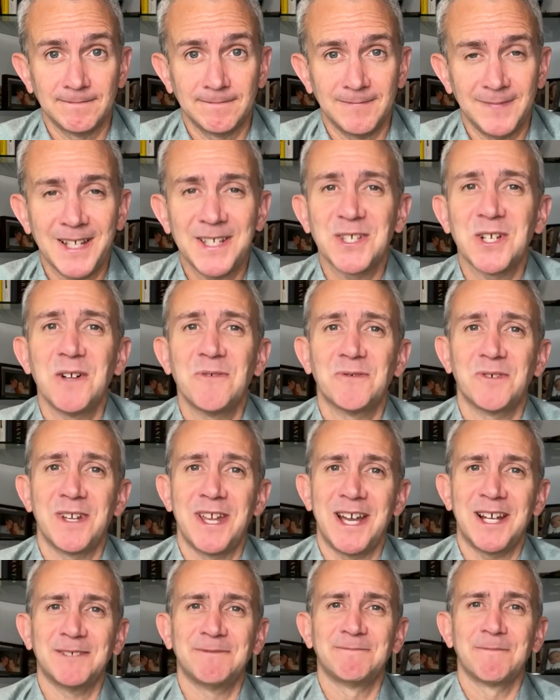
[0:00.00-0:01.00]
That's all for
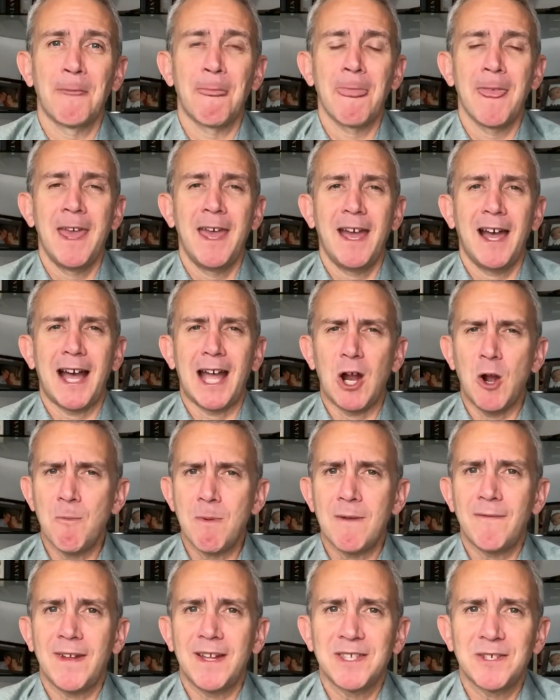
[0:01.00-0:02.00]
now. I hope
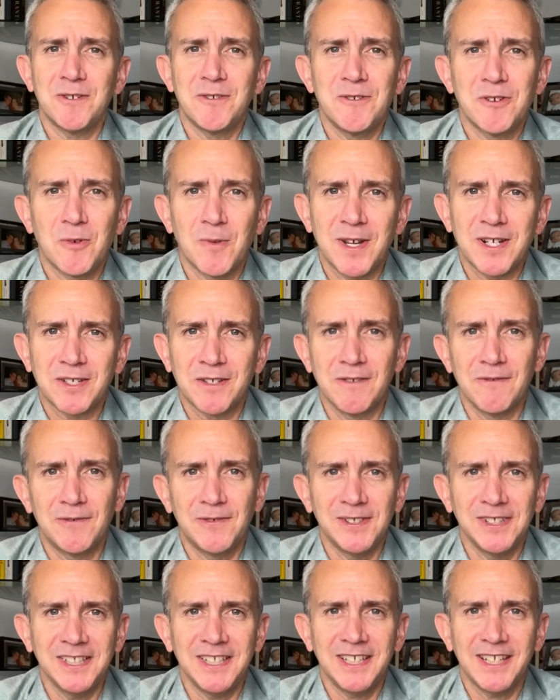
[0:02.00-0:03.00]
I've answered your question
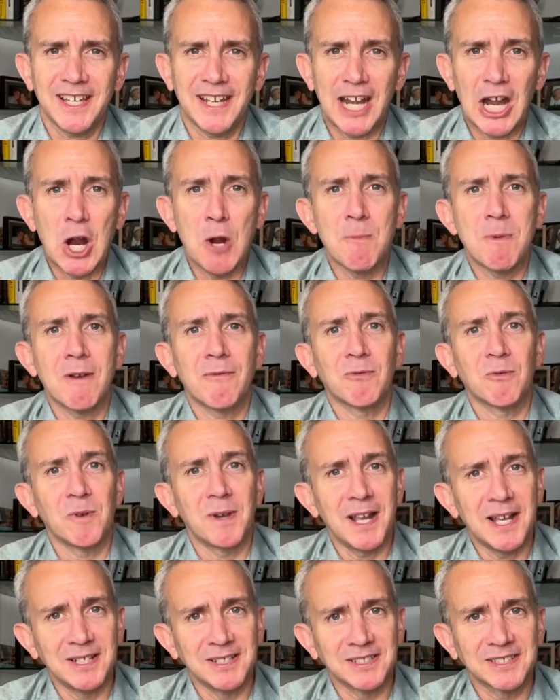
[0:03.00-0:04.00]
fully, and I hope
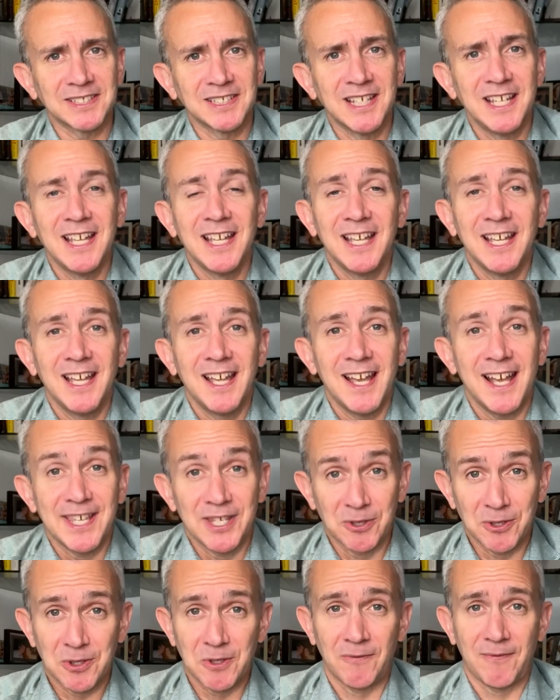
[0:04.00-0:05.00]
everyone else
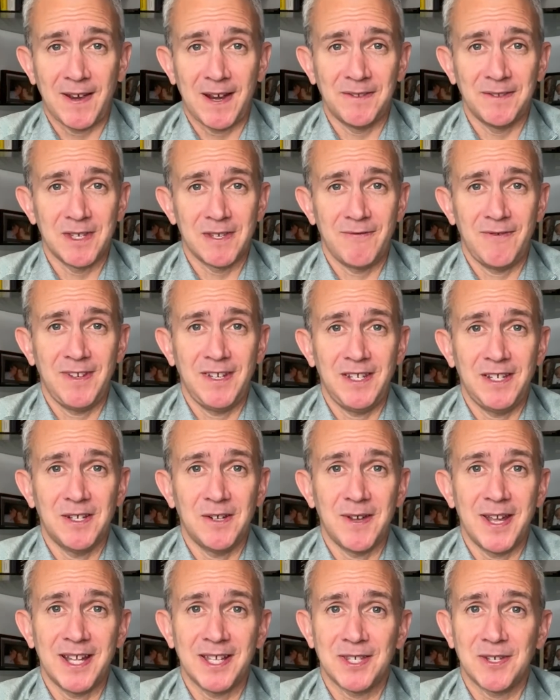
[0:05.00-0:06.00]
has also found this
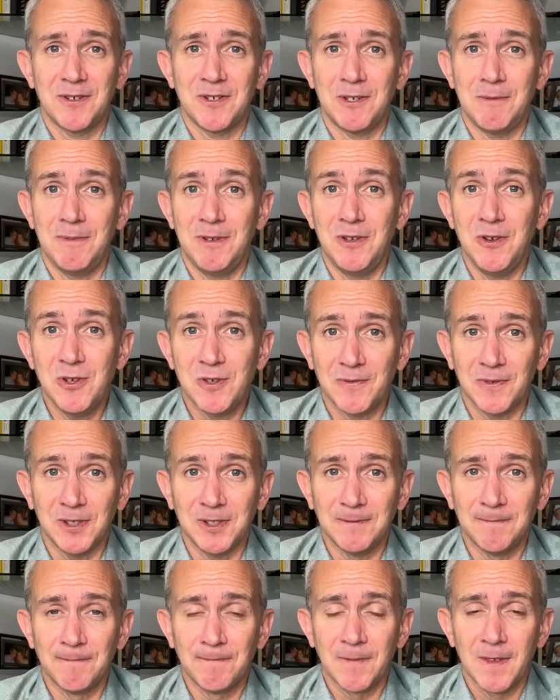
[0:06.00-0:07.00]
video answer to be
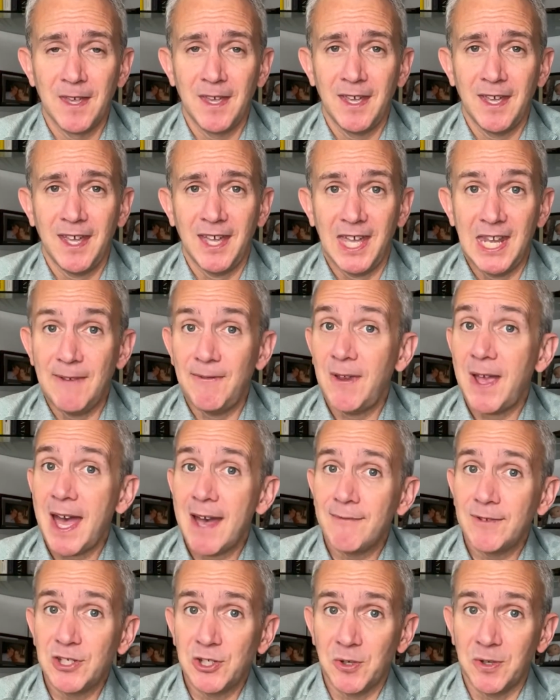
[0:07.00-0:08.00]
useful. And if you
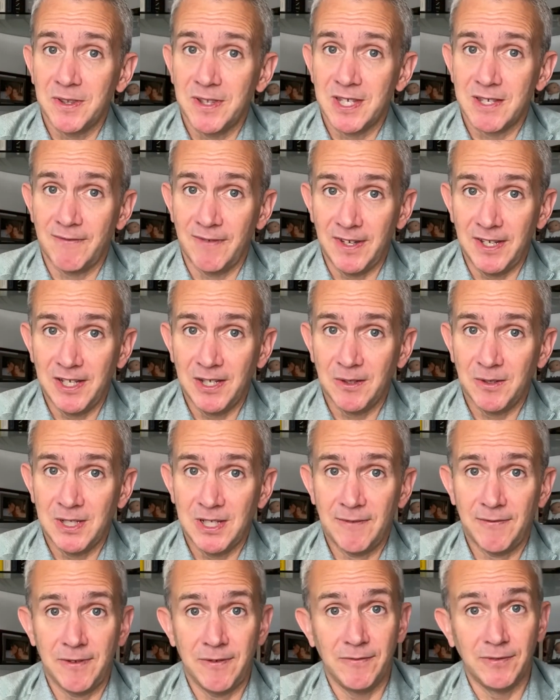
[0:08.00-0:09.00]
have enjoyed this video and
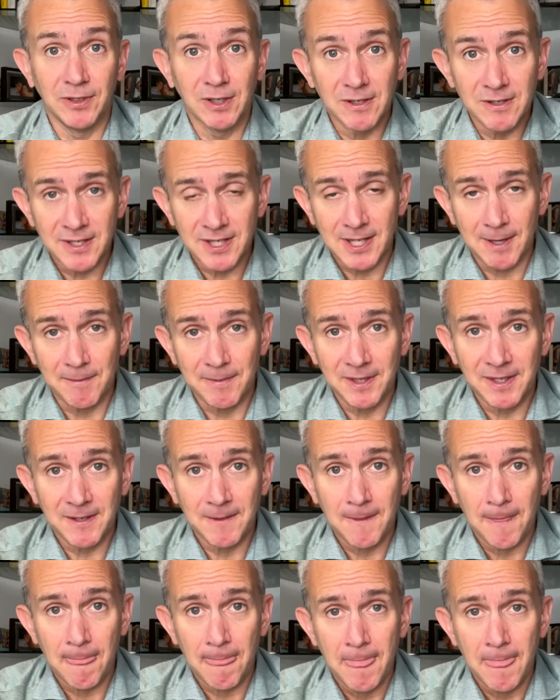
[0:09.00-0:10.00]
if you've learned something,